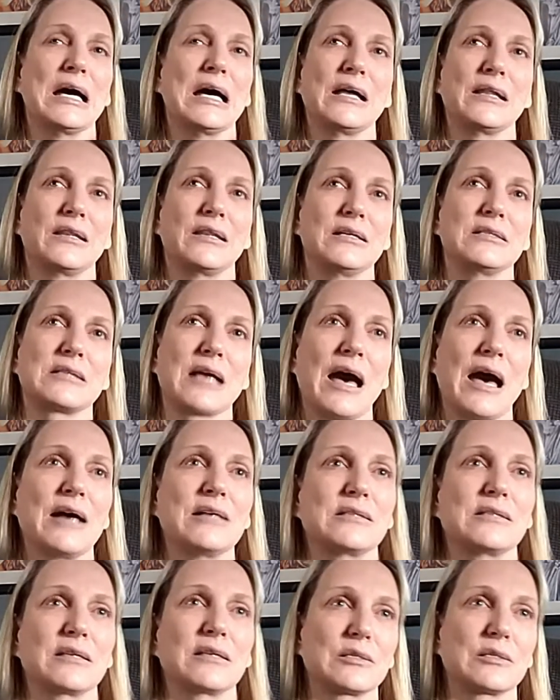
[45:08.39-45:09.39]
These
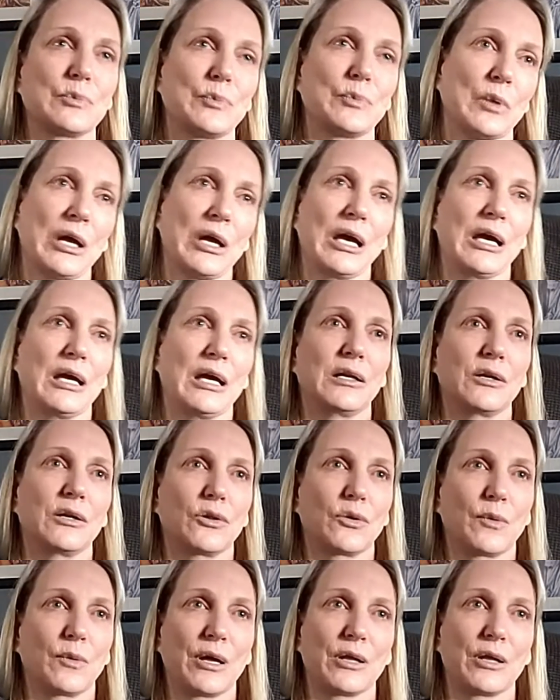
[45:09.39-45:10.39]
guys explained the
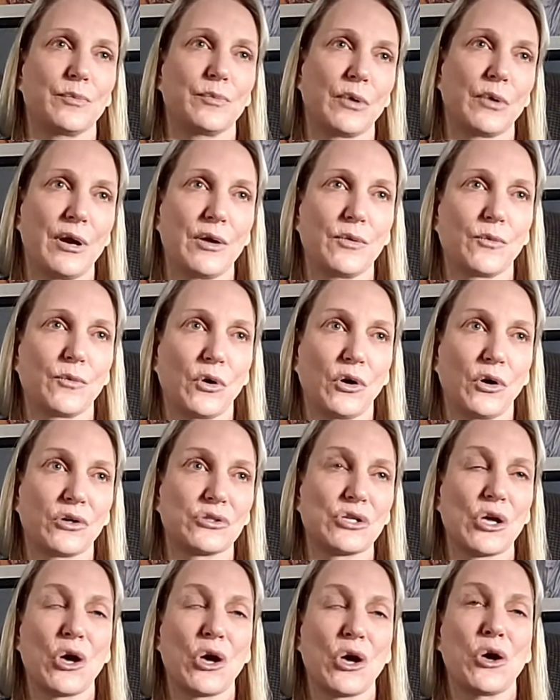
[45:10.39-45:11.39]
way the brain works.
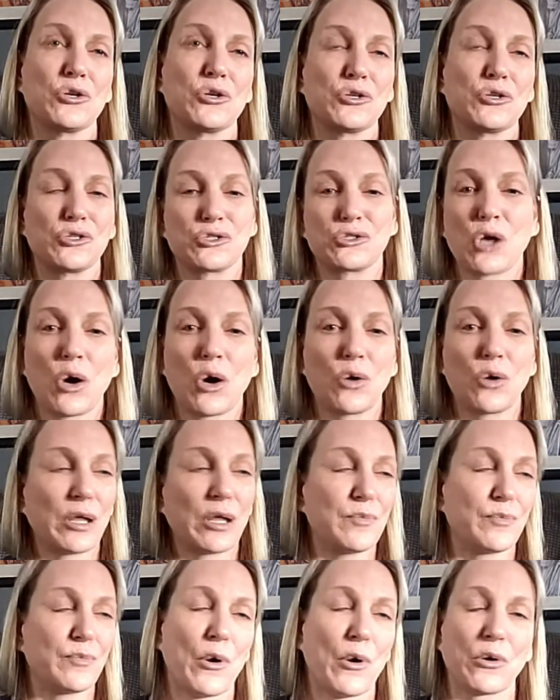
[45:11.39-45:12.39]
So they
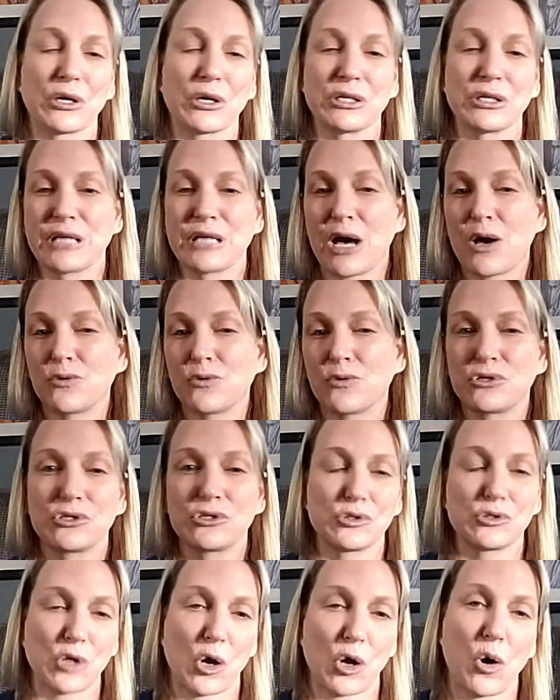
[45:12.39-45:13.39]
broke it down
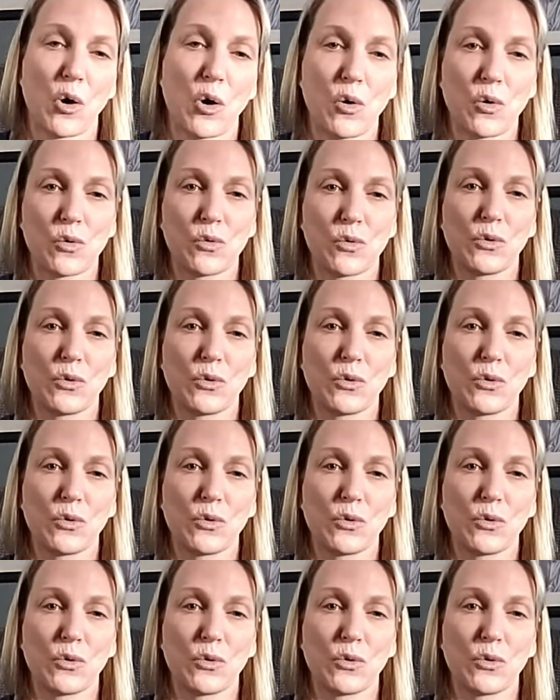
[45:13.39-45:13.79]
so